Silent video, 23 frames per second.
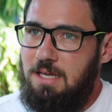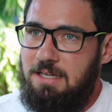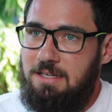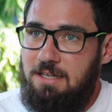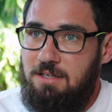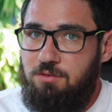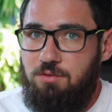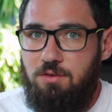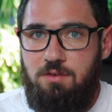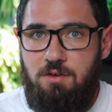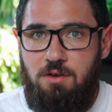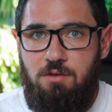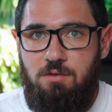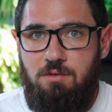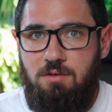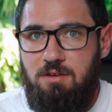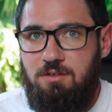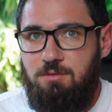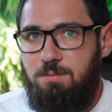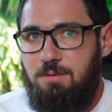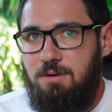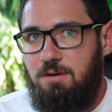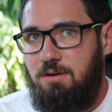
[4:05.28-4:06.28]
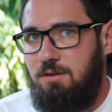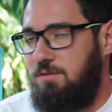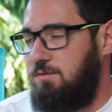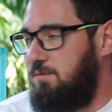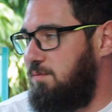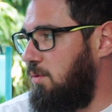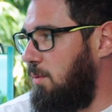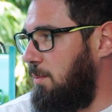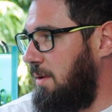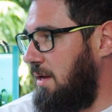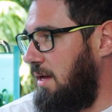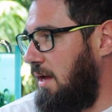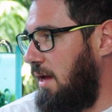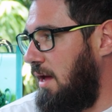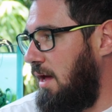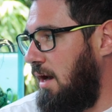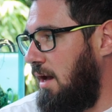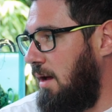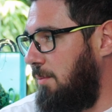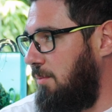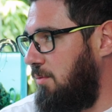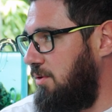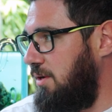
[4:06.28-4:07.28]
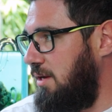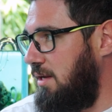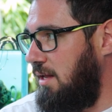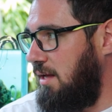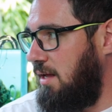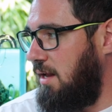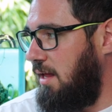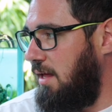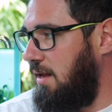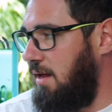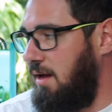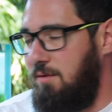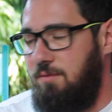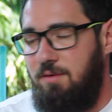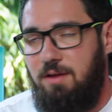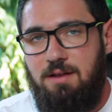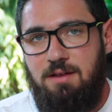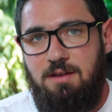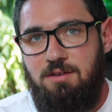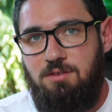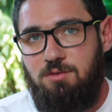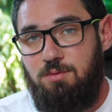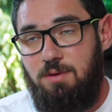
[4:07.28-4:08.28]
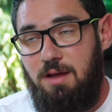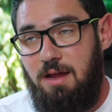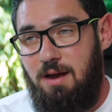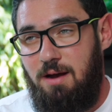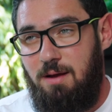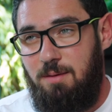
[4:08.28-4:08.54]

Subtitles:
And this was a new experience for me, and I'm really glad I went this way, and